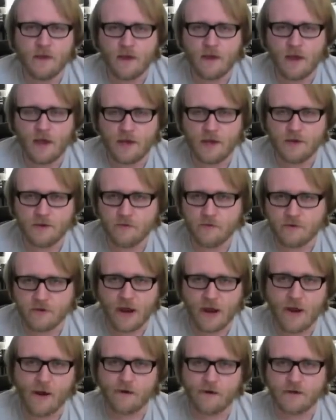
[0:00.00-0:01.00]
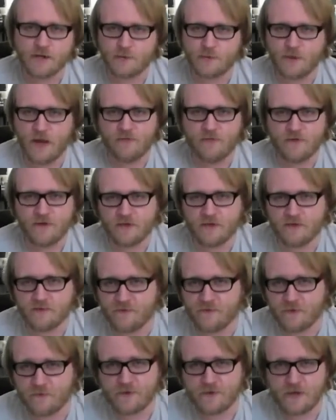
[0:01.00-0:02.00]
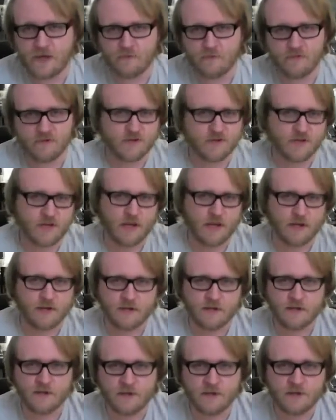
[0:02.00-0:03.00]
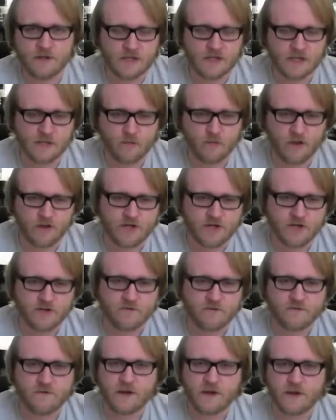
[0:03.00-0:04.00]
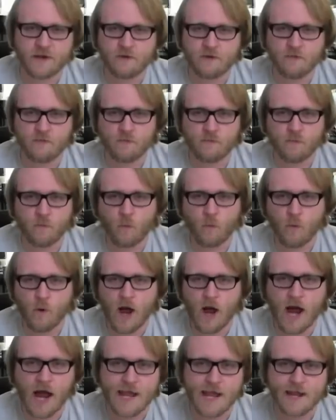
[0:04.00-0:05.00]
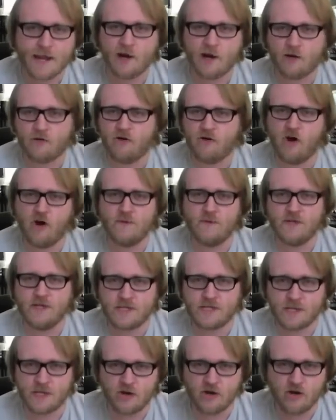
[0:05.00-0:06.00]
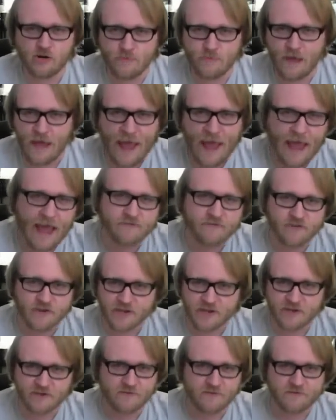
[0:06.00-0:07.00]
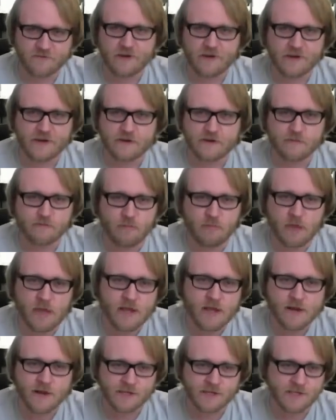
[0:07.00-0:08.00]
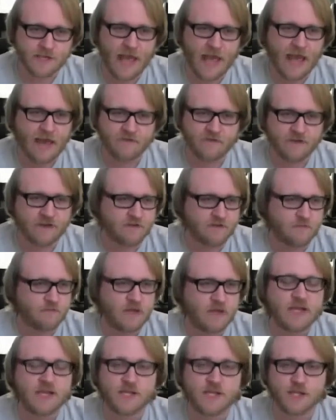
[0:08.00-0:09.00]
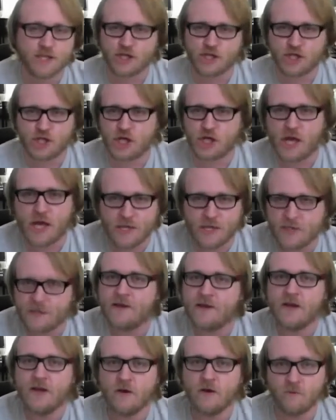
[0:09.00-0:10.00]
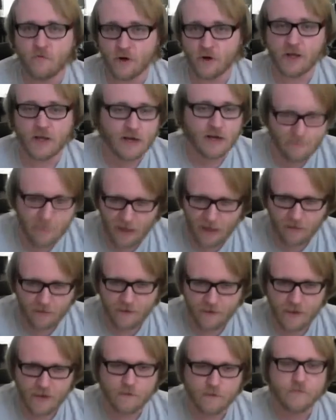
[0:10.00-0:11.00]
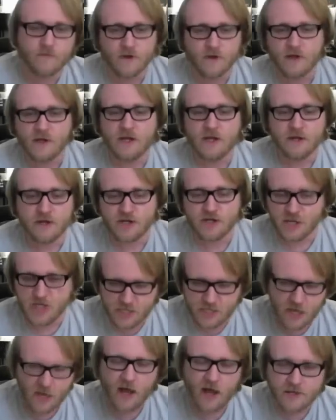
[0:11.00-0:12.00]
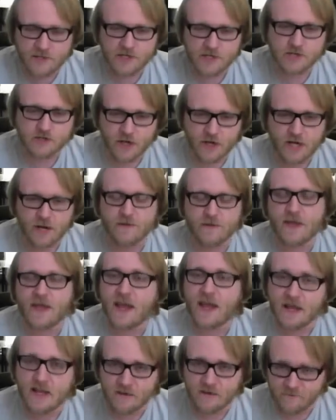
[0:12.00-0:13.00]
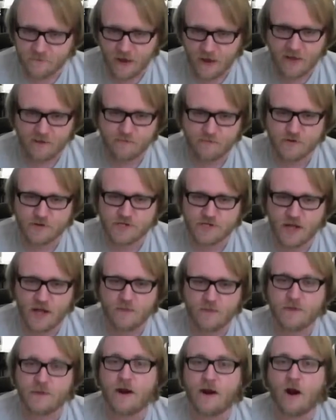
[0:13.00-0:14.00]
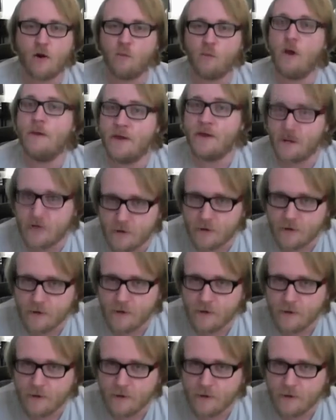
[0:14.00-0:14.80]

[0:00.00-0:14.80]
And who cares about the other 15%? Just a bunch of fucking Y chromosome having, fucking penis having pieces of shit. Forget about them. Just concentrate on the 85% that are women